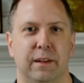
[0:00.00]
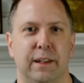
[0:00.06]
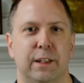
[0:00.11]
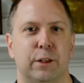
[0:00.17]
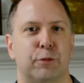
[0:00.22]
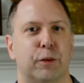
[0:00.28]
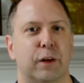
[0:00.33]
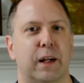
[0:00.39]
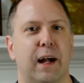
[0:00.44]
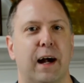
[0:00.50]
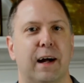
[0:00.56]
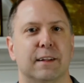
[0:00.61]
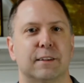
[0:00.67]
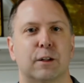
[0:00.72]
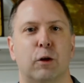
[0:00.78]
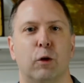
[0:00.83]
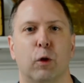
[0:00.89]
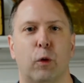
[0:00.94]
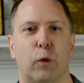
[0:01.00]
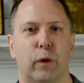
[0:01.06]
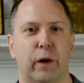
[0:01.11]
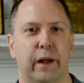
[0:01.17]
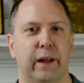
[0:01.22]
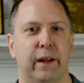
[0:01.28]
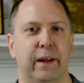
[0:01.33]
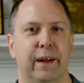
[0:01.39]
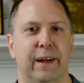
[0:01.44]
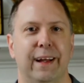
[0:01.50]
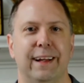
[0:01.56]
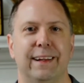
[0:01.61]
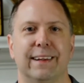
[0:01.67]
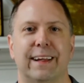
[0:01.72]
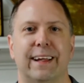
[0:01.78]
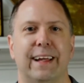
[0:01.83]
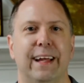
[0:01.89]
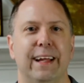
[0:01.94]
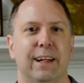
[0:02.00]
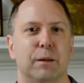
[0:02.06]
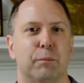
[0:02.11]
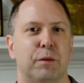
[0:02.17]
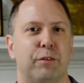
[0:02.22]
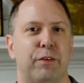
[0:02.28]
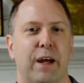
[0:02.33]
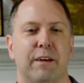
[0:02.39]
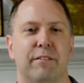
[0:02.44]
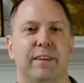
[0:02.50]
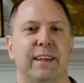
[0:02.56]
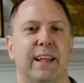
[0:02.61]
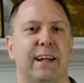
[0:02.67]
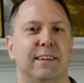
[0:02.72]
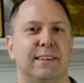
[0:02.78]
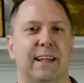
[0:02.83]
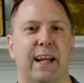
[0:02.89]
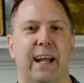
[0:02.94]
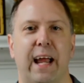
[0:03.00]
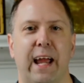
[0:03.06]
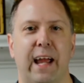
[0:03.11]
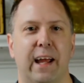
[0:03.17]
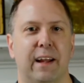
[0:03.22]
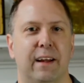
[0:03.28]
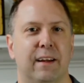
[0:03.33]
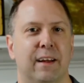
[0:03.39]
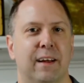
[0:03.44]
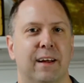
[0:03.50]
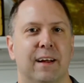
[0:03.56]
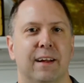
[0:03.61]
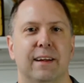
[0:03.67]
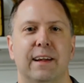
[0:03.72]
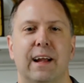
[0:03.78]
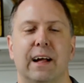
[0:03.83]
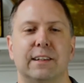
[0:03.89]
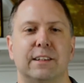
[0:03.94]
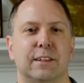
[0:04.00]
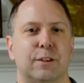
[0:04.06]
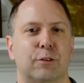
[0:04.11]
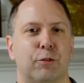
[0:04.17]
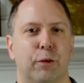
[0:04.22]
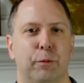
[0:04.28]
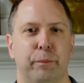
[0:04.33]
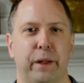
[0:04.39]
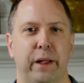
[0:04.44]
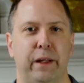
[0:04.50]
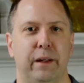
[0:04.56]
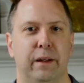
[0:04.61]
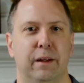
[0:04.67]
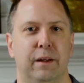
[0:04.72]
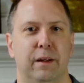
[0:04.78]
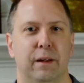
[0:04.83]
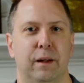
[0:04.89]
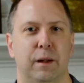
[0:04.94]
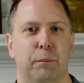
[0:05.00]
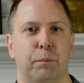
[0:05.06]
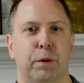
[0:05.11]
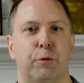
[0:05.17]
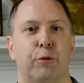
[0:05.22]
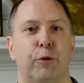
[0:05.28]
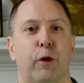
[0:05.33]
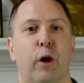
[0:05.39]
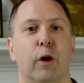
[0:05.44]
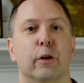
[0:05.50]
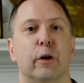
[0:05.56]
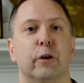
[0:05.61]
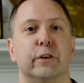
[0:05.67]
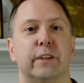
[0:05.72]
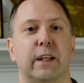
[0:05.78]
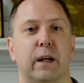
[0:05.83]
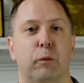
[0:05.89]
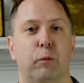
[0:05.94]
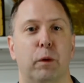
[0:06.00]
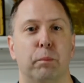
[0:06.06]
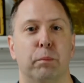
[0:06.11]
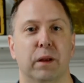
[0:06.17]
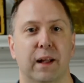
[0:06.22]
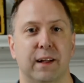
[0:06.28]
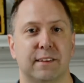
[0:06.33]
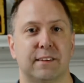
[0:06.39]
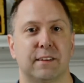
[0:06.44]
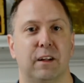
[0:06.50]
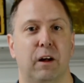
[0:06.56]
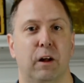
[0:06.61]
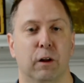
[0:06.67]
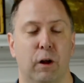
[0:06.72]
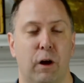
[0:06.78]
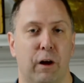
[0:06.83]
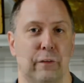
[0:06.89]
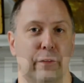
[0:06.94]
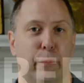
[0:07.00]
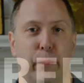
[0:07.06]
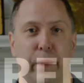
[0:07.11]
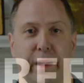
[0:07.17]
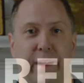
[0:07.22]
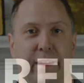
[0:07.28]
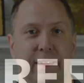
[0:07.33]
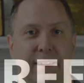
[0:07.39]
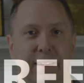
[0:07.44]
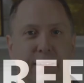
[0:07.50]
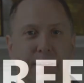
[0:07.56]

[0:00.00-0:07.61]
is for God's glory in the kingdom of heaven that is at hand, not just for me, but for all those that it will bless along the way.